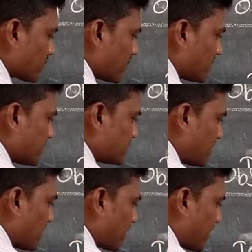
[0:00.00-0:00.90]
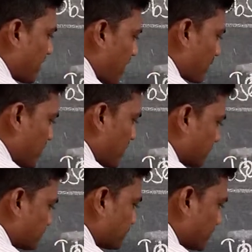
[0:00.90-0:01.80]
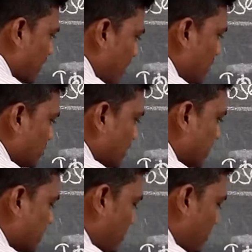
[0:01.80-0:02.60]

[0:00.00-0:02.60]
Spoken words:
It is in rarer medium. So that's